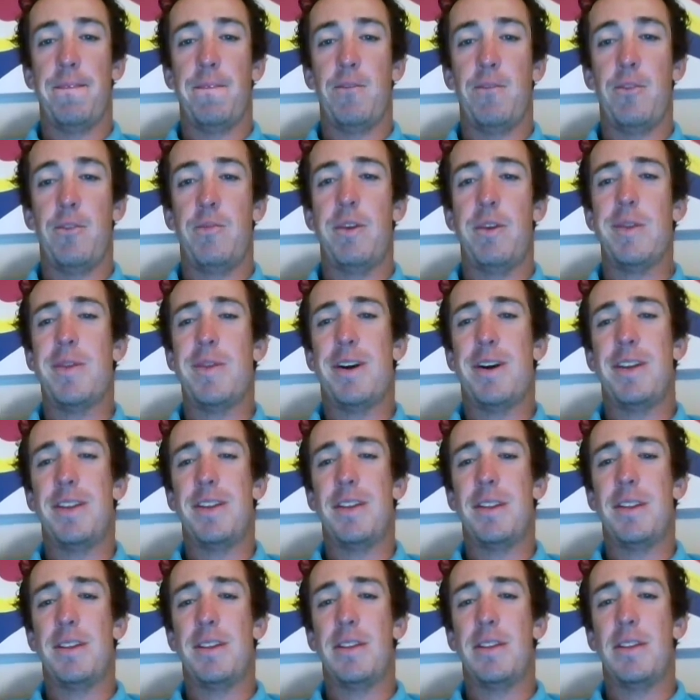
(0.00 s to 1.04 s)
would be
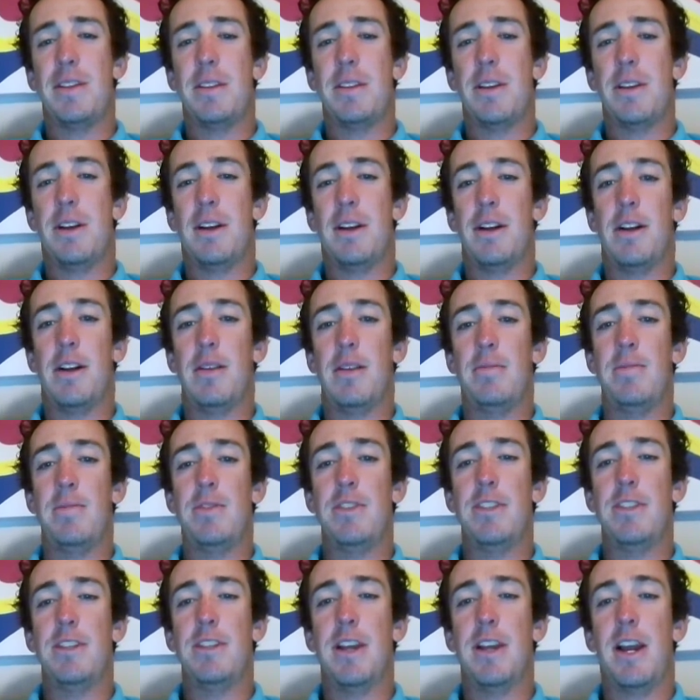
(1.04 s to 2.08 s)
about
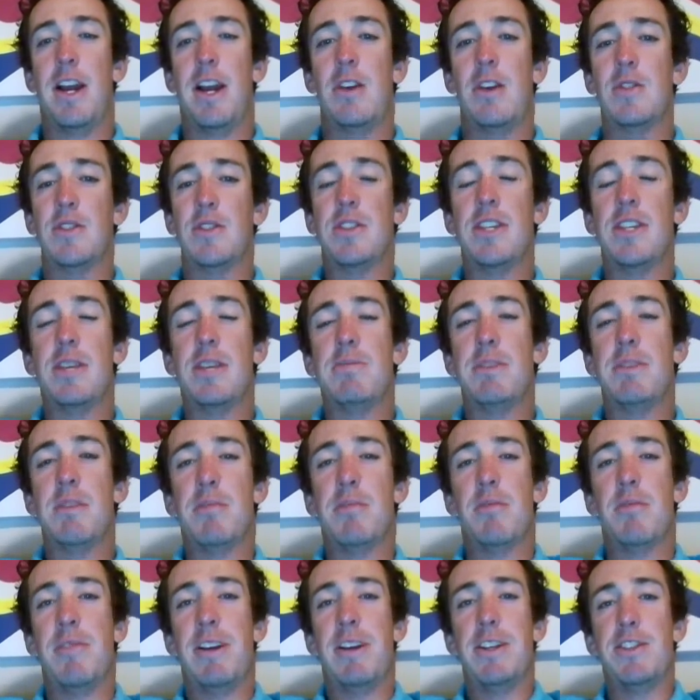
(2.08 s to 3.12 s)
how sleep
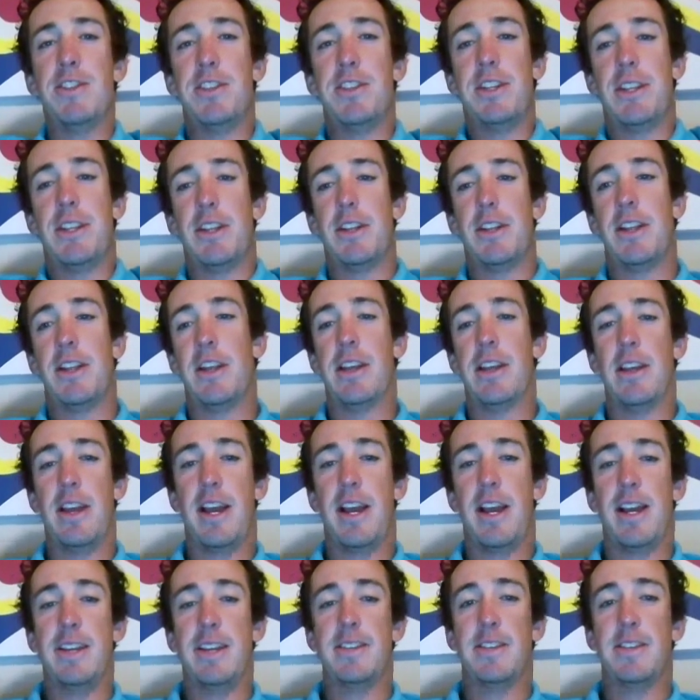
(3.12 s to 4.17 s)
deprivation
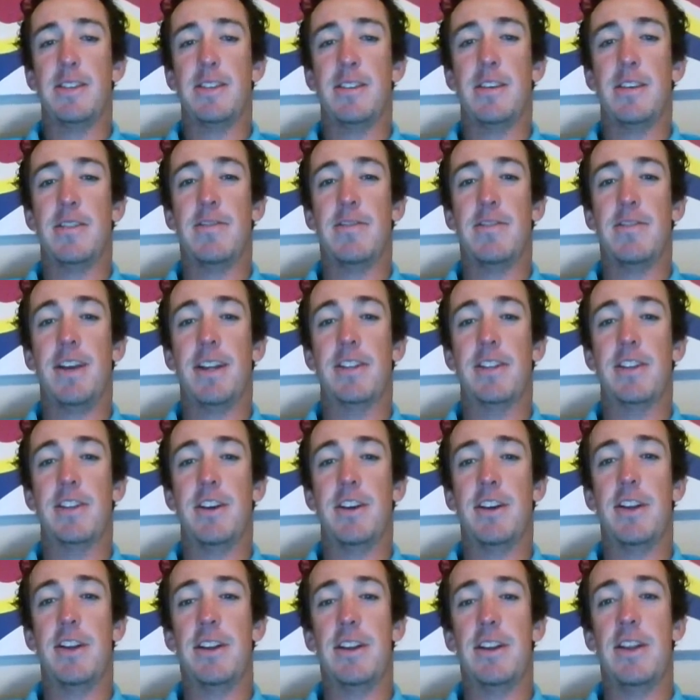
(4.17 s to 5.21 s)
has an effect
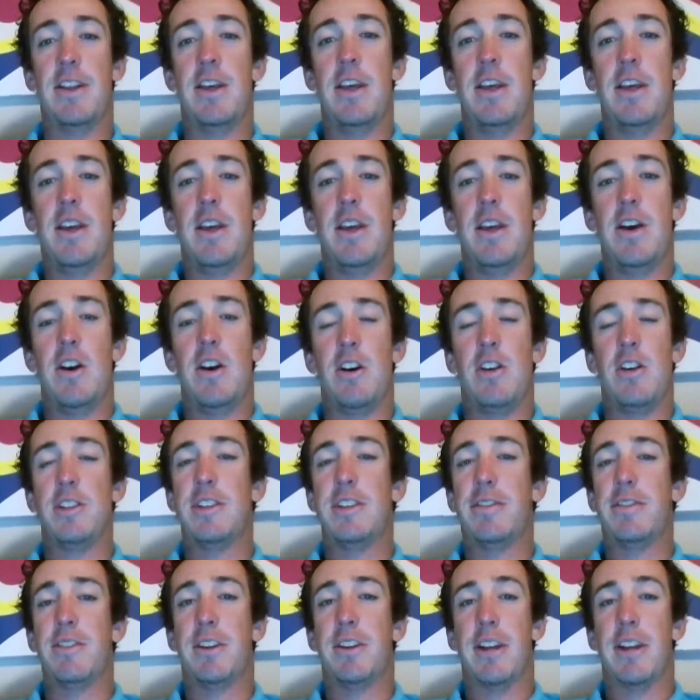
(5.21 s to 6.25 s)
on all
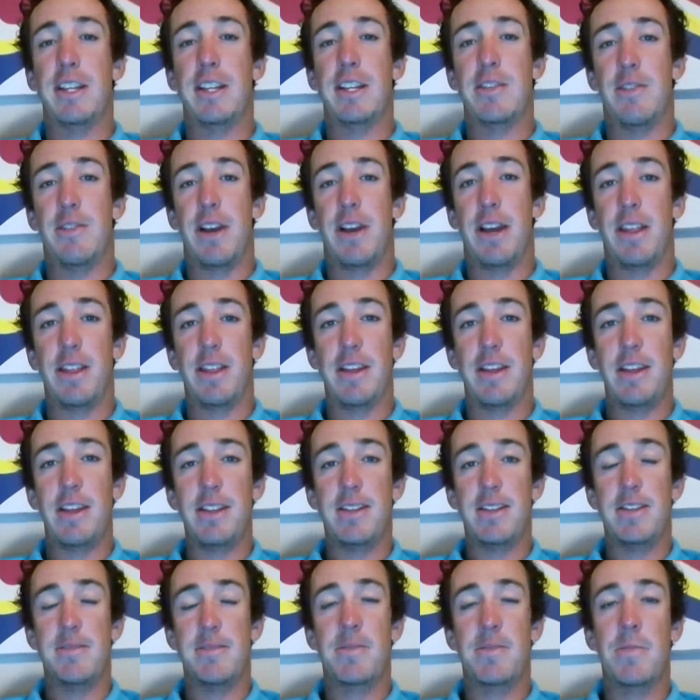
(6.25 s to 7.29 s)
different kinds of
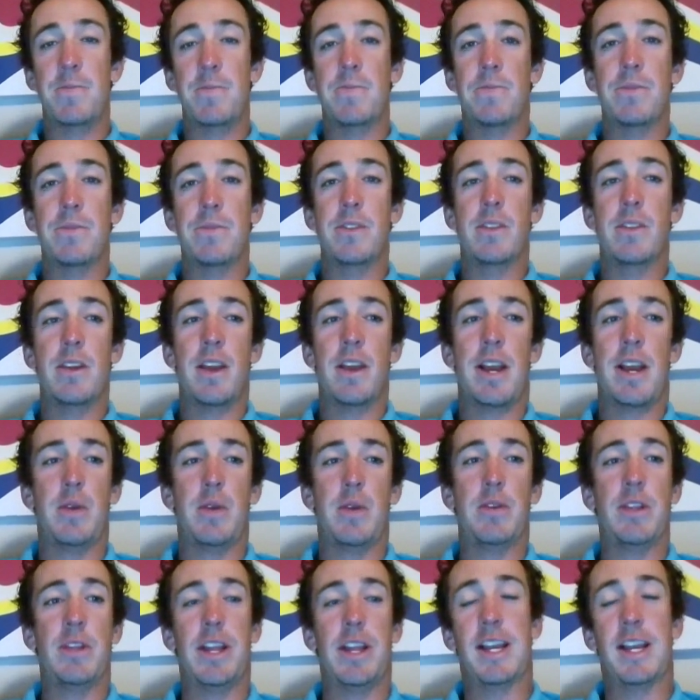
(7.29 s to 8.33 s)
athletes. I
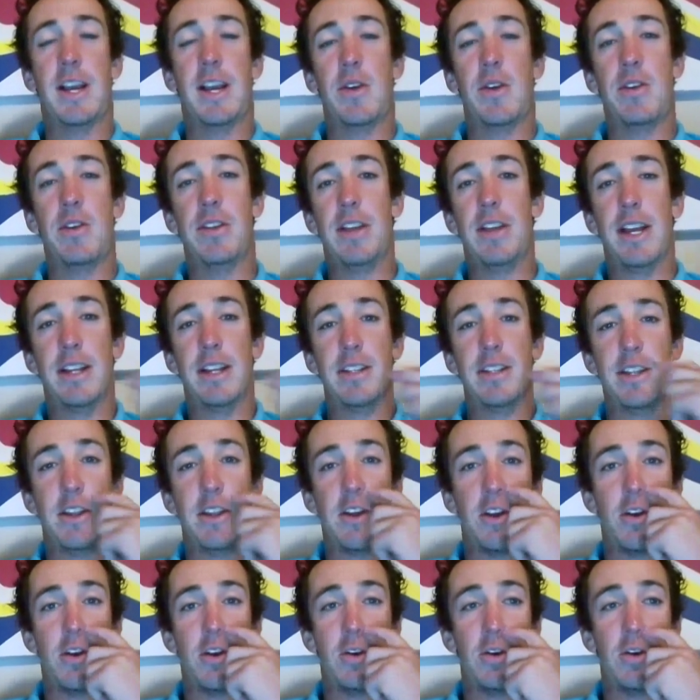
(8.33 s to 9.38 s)
would like to
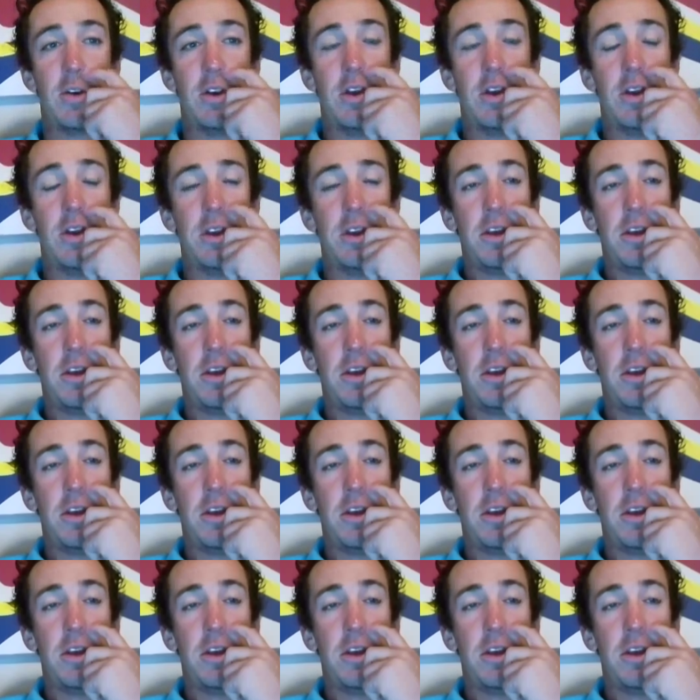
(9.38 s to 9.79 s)
know